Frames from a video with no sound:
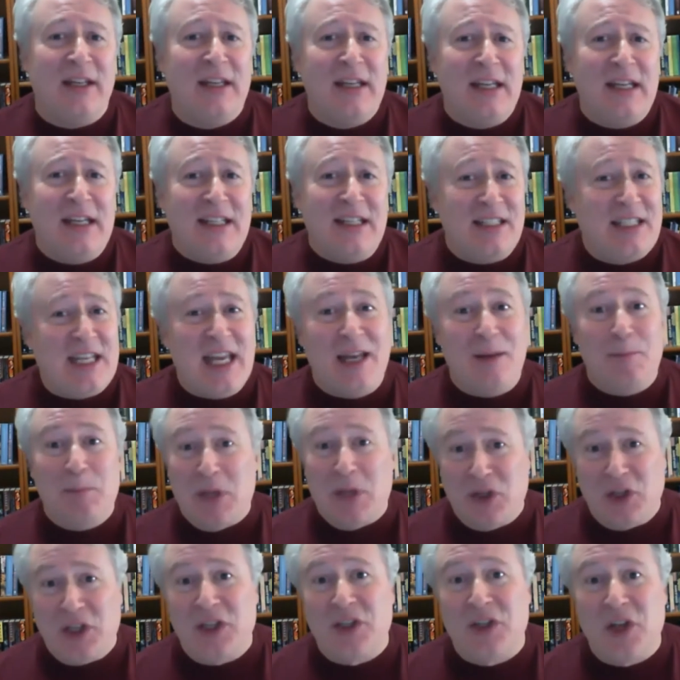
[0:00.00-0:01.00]
$10
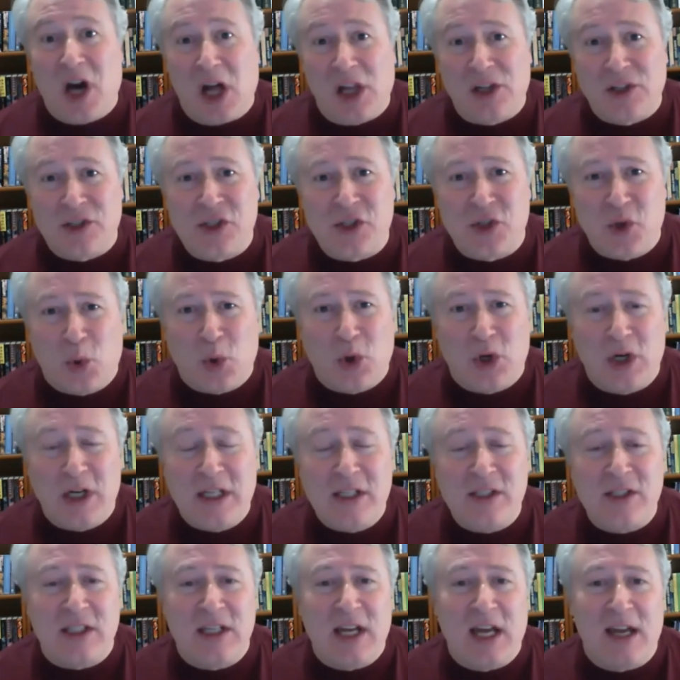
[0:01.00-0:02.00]
million
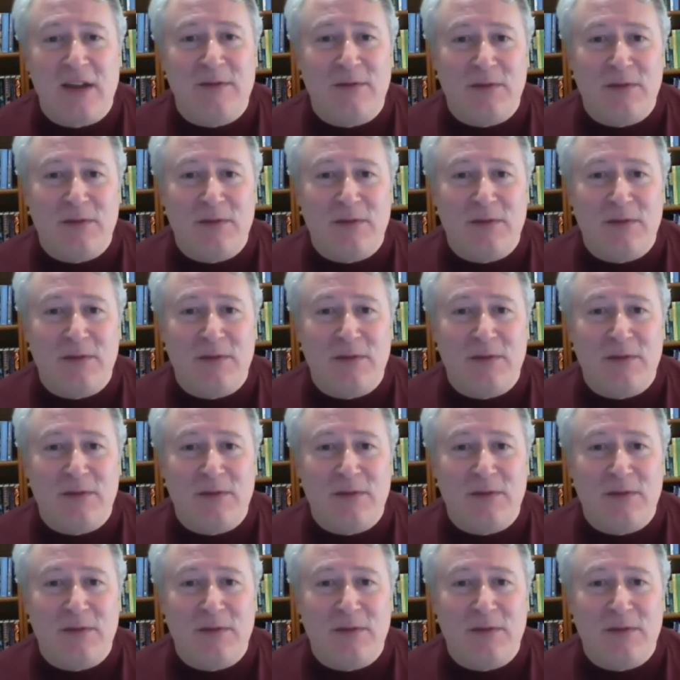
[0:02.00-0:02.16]
stories. And I've